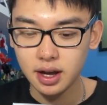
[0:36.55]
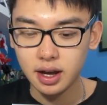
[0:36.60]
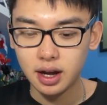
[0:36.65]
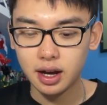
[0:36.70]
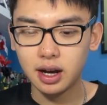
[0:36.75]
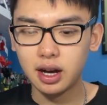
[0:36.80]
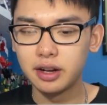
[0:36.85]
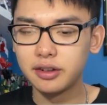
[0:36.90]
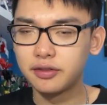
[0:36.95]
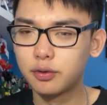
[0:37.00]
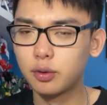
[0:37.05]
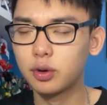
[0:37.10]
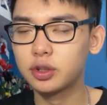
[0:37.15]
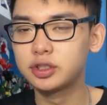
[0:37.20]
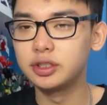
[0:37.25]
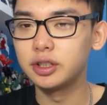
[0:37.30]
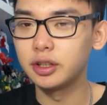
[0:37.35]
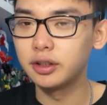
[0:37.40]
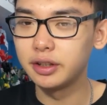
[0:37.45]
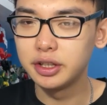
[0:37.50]

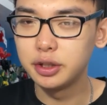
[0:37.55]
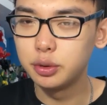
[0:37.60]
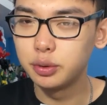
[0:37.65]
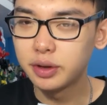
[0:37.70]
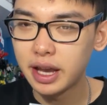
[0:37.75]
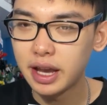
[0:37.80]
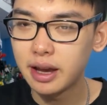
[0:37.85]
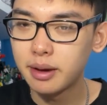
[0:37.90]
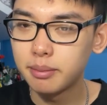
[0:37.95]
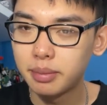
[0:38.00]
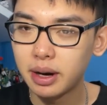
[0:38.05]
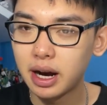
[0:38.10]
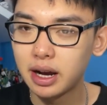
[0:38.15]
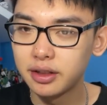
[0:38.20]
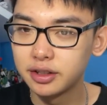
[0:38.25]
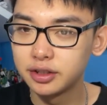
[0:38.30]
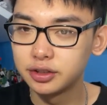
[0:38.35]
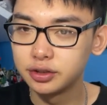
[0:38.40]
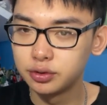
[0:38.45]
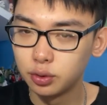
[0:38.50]
Unfortunately, you can't buy
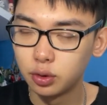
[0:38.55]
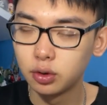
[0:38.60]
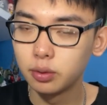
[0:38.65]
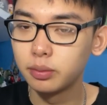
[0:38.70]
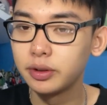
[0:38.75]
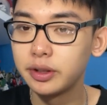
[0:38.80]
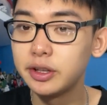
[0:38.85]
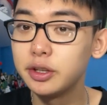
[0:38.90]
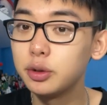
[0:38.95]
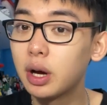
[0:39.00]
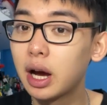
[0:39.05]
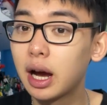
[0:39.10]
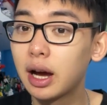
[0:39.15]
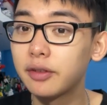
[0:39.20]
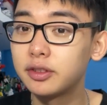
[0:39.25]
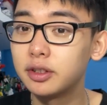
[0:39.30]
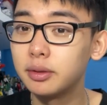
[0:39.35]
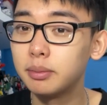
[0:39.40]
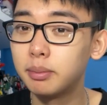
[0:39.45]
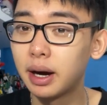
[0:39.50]
this normally. You
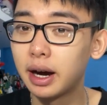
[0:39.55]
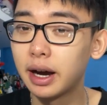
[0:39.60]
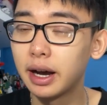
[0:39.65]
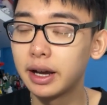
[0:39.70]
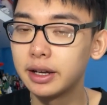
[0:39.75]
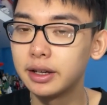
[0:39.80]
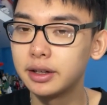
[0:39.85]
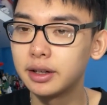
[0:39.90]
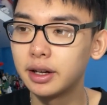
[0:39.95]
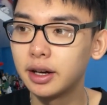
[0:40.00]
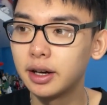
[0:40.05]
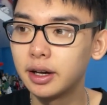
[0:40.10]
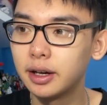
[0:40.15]
have to buy it.